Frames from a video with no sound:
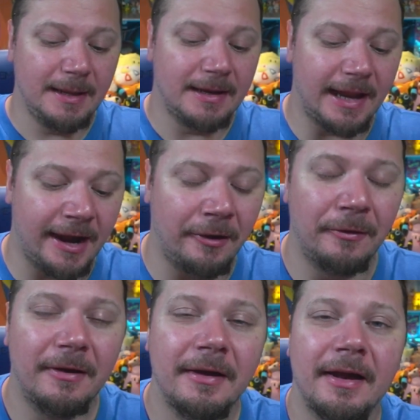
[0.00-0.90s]
Now,
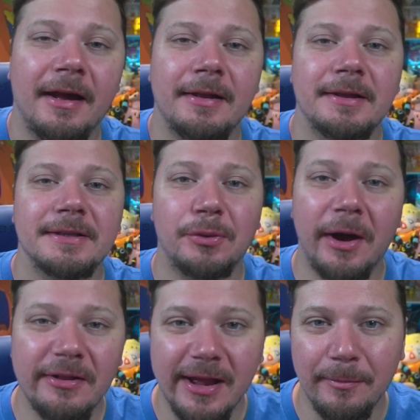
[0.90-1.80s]

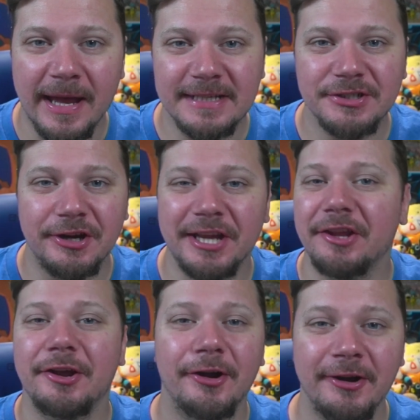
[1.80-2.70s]
Twilight Masquerade, the
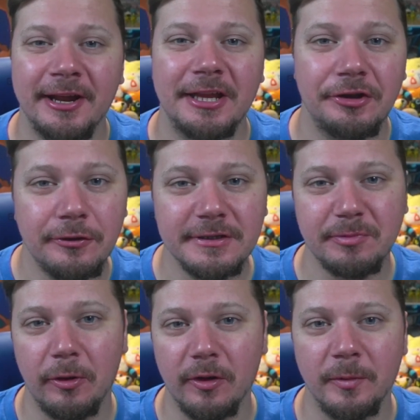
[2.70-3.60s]
current newest
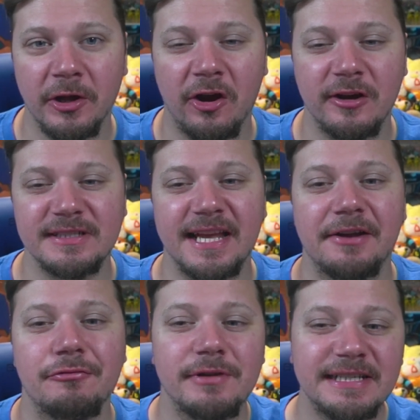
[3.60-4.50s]
Pokemon card
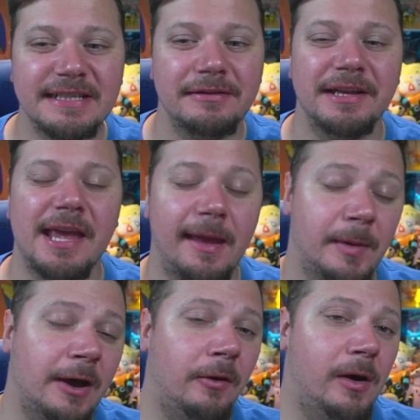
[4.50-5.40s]
set, recently came
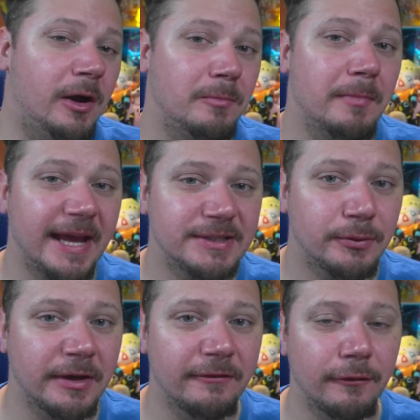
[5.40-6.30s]
out on May
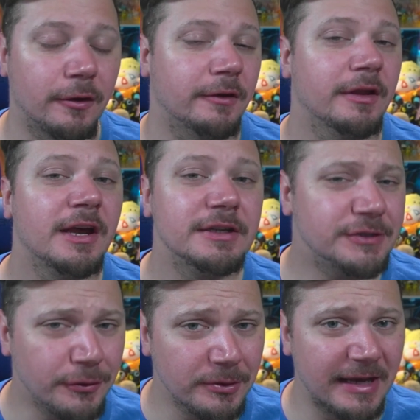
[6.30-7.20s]
24th,
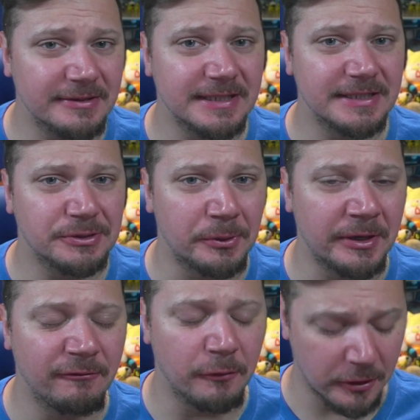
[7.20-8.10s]

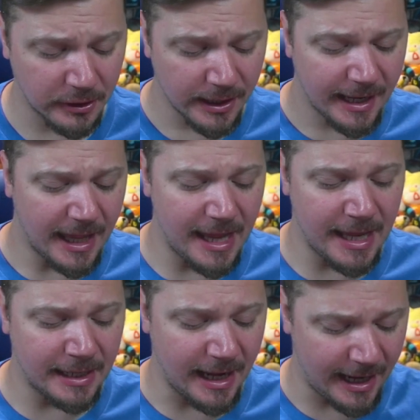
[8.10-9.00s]
2024,
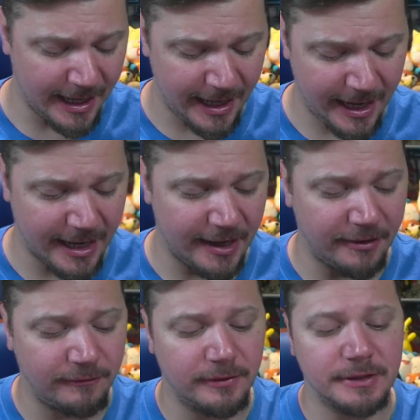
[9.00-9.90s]
and I
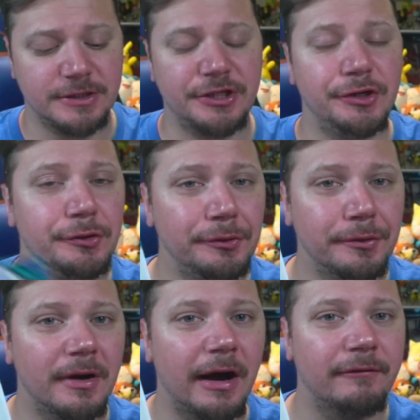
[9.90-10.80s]
have
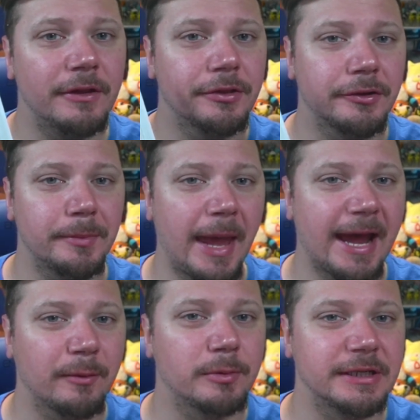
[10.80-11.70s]
two of the
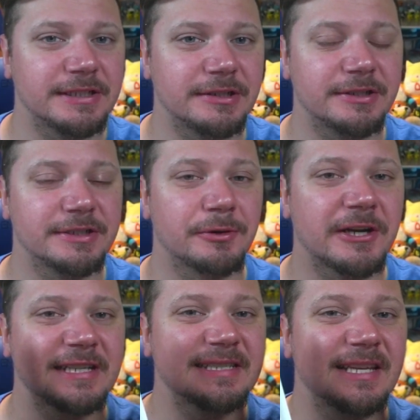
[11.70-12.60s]
three-pack blisters, and we're
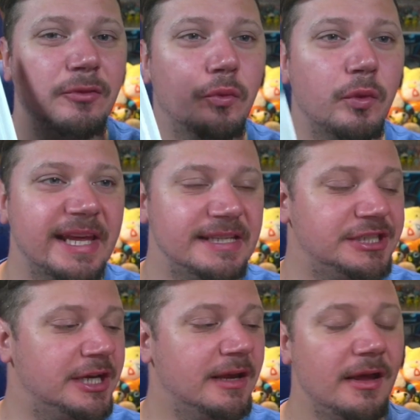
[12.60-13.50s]
gonna see
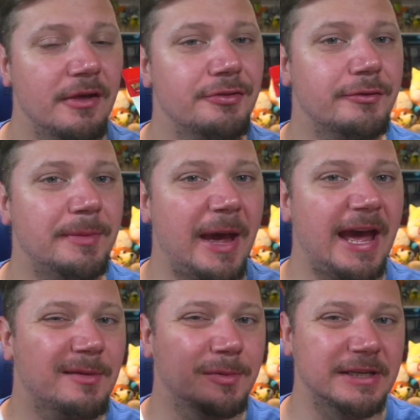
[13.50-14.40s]
which
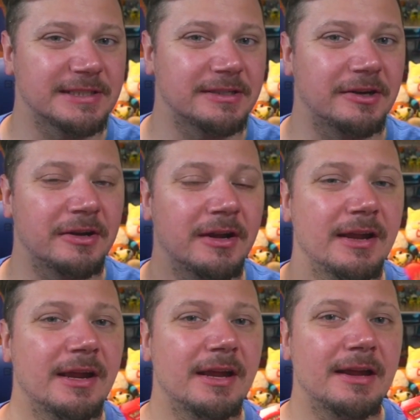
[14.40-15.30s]
three-pack blister
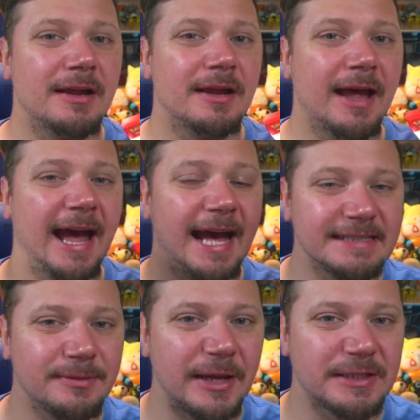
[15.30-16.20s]
has
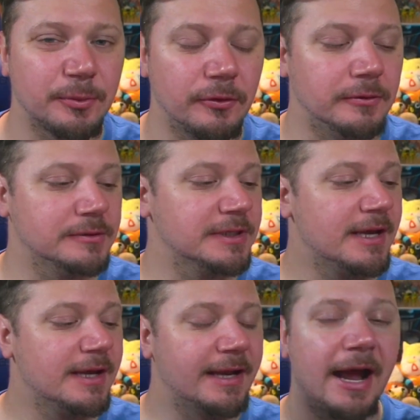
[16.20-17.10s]
the best pulls.
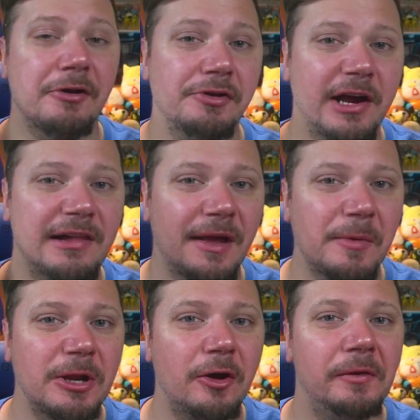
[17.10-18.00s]
Now, you gotta let
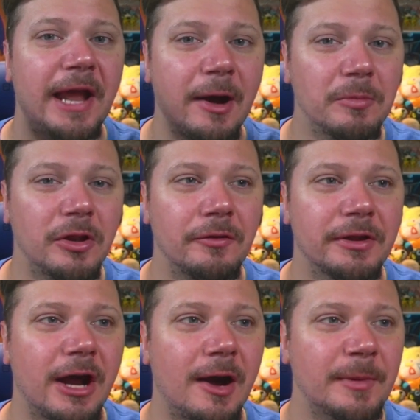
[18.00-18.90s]
me know down below in the
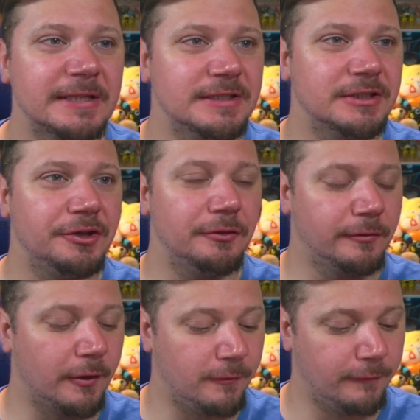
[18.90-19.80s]
comments, do you
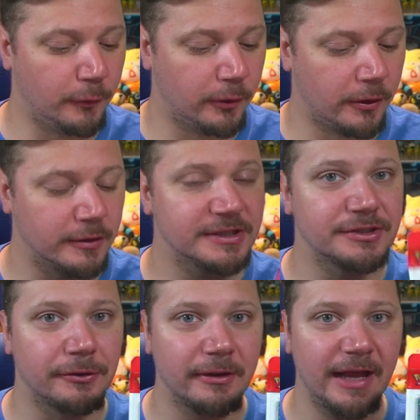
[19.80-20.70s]
vote for
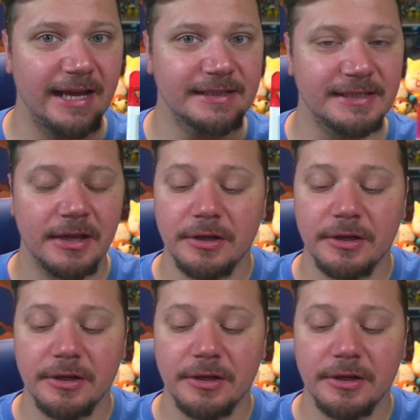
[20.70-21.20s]
Snorlax?